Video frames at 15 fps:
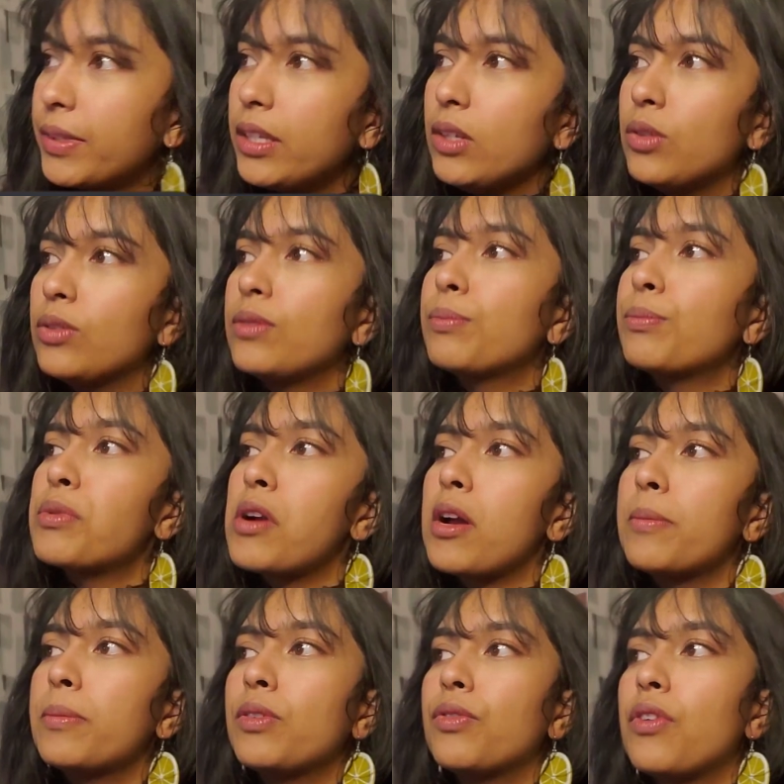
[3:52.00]
Use
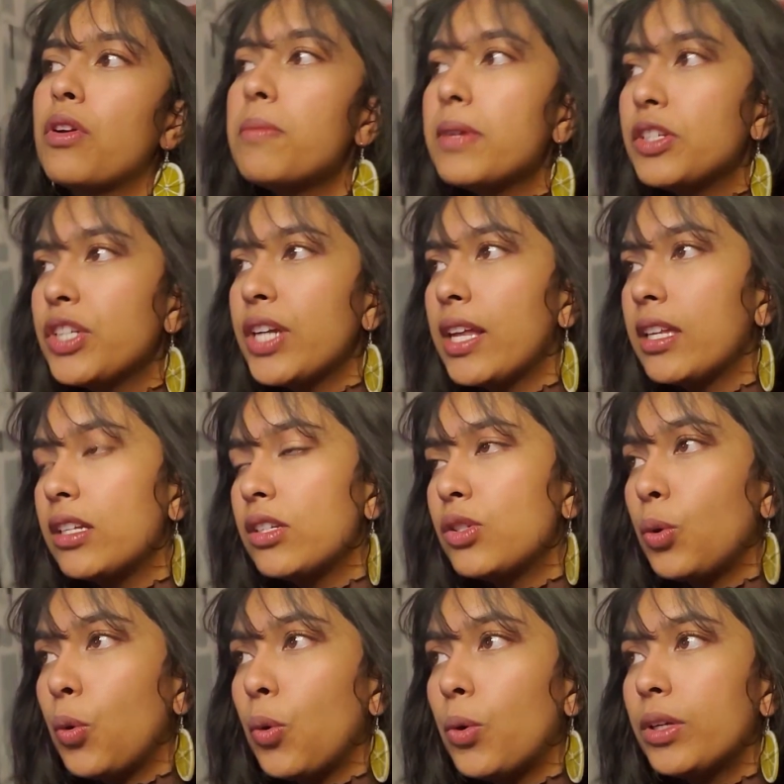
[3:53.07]
prompts from a
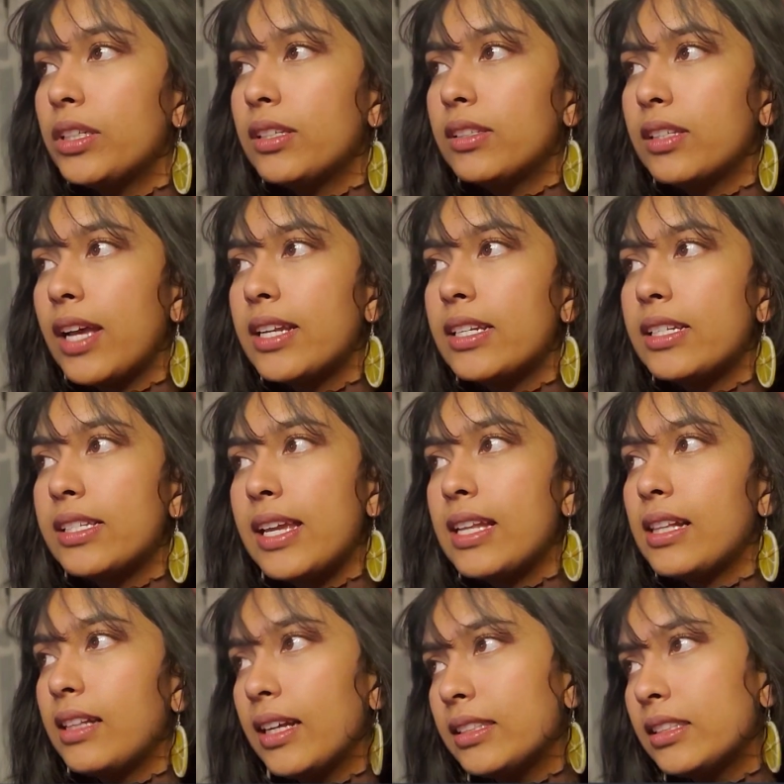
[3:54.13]
challenge or design a
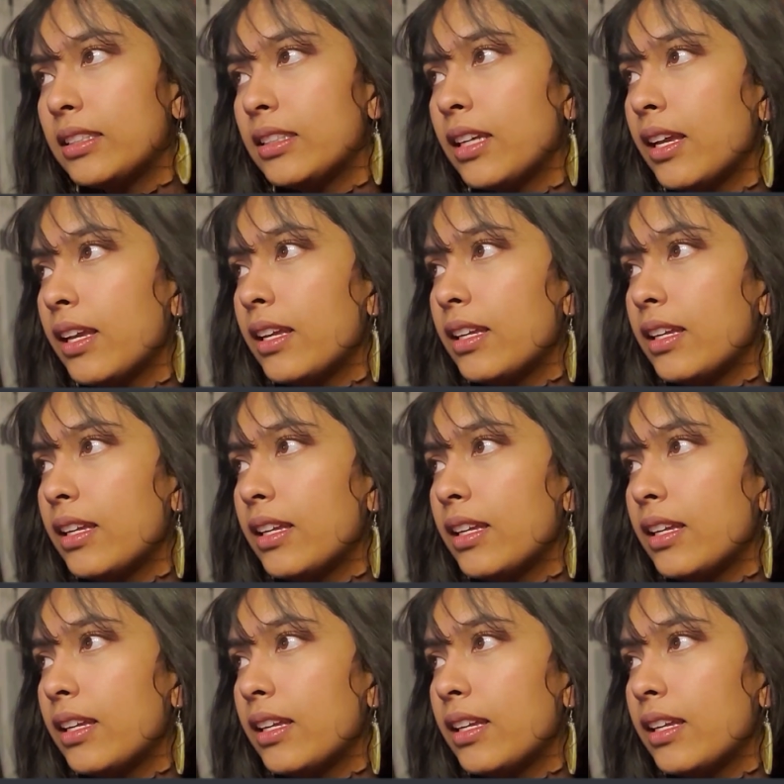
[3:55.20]
day list,